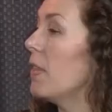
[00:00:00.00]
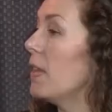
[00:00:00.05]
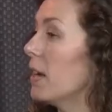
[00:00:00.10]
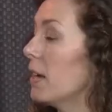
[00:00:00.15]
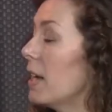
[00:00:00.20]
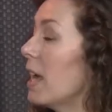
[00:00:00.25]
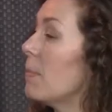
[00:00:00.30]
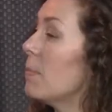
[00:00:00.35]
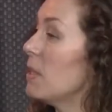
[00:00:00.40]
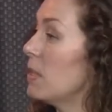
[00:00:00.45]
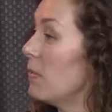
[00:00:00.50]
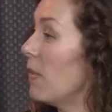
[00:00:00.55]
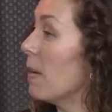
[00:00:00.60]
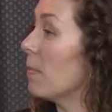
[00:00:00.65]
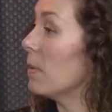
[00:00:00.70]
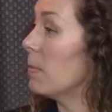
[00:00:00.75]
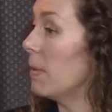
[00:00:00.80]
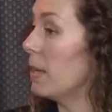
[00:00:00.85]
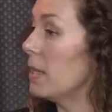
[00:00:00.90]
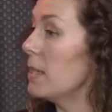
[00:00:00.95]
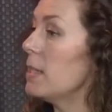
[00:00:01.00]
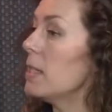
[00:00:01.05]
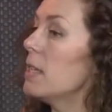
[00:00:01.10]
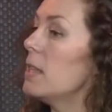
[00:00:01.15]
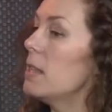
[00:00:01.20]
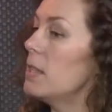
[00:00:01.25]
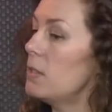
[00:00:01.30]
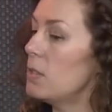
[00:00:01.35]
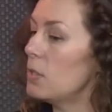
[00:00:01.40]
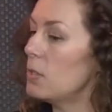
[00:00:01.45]
there at Edmonds Family Medicine,
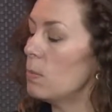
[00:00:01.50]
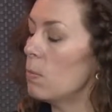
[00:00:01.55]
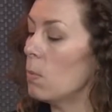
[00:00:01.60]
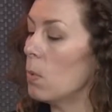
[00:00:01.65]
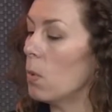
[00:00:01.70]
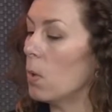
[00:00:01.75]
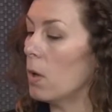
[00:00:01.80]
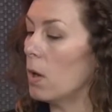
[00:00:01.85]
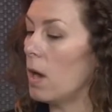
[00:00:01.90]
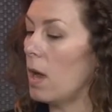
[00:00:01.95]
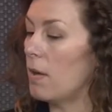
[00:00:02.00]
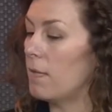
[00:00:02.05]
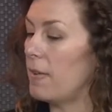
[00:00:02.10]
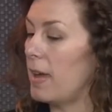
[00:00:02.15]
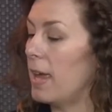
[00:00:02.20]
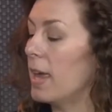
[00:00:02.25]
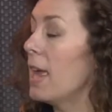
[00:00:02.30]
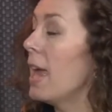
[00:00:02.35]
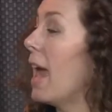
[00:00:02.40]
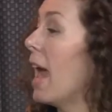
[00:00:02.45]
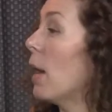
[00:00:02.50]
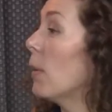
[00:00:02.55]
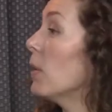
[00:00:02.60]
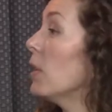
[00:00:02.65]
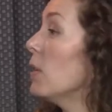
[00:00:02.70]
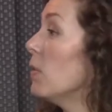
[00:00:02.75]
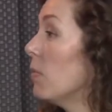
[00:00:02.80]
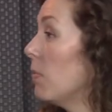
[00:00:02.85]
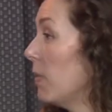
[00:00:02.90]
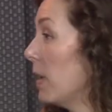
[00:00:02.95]
and this is more of a, how are
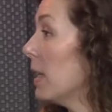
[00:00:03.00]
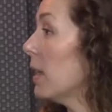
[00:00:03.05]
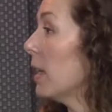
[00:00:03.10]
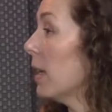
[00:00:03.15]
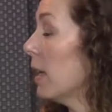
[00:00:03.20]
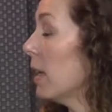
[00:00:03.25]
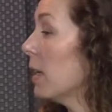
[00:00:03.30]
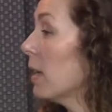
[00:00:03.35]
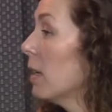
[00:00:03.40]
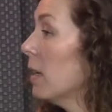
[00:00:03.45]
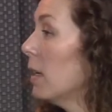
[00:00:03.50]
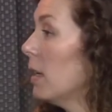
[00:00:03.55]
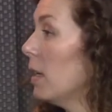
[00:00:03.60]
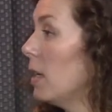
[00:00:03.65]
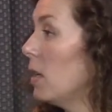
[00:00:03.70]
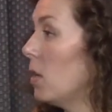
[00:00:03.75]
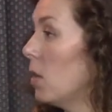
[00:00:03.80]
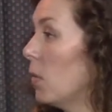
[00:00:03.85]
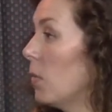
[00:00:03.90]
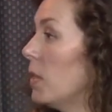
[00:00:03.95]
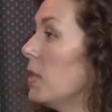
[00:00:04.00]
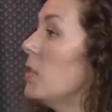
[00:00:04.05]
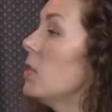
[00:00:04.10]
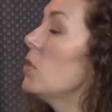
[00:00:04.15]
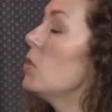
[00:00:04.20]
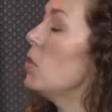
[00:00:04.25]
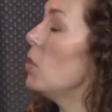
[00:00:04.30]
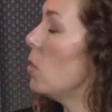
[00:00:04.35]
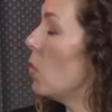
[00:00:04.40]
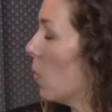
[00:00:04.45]
you feeling? This
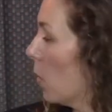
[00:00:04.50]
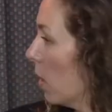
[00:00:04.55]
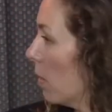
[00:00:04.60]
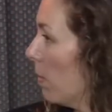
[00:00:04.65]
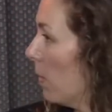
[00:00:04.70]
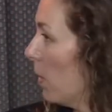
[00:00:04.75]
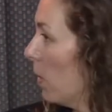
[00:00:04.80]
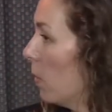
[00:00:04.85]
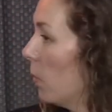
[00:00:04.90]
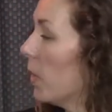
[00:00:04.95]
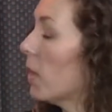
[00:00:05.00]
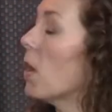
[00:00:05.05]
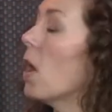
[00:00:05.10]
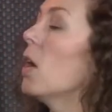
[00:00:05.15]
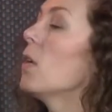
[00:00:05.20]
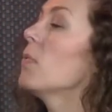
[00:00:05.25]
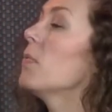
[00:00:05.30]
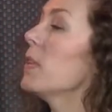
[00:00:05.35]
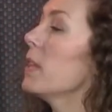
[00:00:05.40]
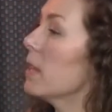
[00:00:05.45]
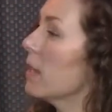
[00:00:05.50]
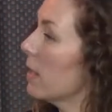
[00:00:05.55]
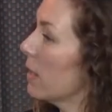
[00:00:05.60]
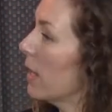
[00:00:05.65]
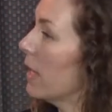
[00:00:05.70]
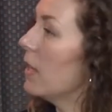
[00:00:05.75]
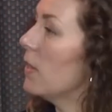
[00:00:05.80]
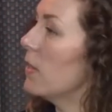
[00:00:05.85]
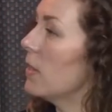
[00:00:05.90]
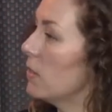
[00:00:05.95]
is normal. We're all feeling
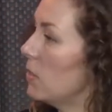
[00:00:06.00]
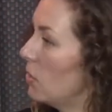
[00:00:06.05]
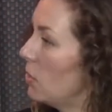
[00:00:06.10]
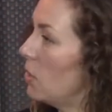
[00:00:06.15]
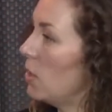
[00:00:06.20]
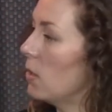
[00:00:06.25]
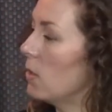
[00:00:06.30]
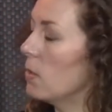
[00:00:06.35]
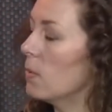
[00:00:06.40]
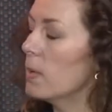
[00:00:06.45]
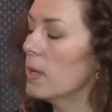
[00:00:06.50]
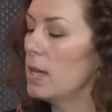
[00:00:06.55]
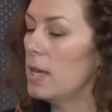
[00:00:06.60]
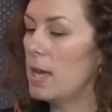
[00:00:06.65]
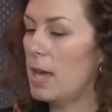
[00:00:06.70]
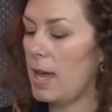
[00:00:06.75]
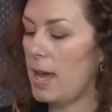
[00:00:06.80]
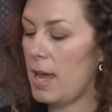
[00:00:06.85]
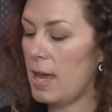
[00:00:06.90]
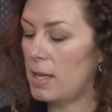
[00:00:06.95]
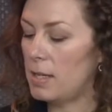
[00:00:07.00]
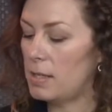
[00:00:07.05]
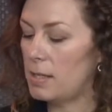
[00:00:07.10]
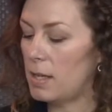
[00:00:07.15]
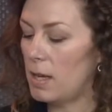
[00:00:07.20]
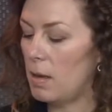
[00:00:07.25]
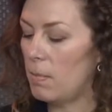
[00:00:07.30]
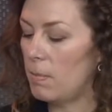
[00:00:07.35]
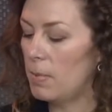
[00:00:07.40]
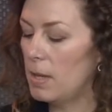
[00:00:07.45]
like this too. And
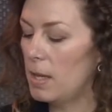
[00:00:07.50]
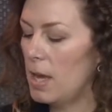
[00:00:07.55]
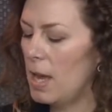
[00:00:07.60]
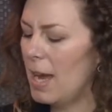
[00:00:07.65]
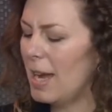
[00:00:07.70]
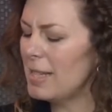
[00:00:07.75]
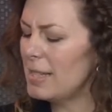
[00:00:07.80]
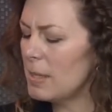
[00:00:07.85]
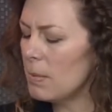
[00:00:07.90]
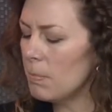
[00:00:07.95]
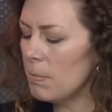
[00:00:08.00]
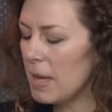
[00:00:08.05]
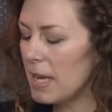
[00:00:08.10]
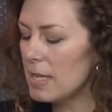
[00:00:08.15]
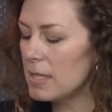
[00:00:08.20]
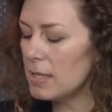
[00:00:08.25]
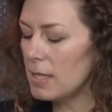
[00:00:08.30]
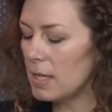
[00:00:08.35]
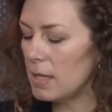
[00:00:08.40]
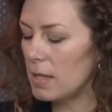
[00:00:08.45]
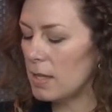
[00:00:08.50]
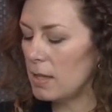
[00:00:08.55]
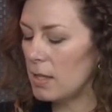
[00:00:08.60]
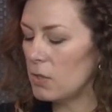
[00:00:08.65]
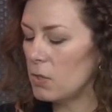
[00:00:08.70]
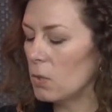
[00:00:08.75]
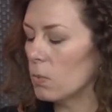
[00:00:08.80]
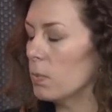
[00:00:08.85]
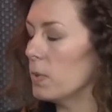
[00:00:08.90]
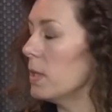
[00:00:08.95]
it's amazing that
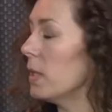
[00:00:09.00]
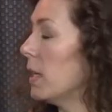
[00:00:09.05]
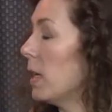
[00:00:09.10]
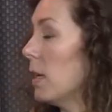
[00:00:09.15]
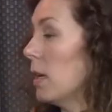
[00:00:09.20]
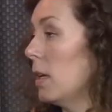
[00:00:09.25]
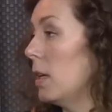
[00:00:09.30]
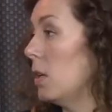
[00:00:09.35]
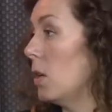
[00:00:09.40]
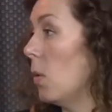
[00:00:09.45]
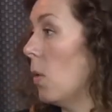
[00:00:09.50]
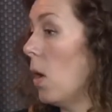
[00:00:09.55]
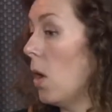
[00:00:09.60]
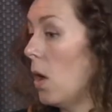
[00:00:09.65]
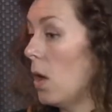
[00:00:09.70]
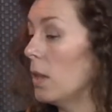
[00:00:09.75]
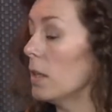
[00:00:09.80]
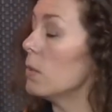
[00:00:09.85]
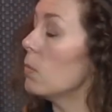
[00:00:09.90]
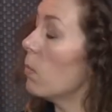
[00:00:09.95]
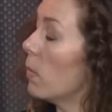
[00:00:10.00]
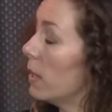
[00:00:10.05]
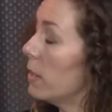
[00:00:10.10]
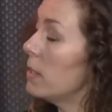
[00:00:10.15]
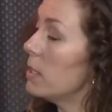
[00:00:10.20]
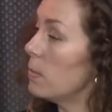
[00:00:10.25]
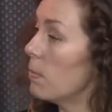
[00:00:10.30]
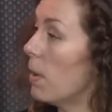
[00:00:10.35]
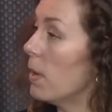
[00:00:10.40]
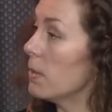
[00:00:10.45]
these are really, all in one
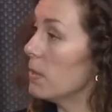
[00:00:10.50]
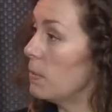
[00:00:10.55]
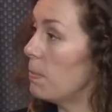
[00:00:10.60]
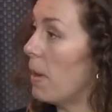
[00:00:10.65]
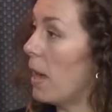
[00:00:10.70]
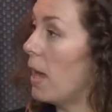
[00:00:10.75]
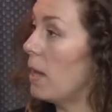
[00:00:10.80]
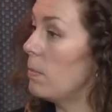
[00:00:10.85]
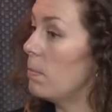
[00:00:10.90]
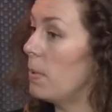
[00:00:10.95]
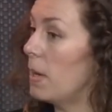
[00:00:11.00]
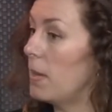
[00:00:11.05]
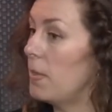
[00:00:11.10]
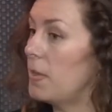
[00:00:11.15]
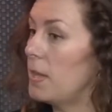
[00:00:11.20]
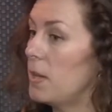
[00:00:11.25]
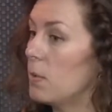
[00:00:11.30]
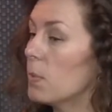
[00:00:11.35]
small spot, but the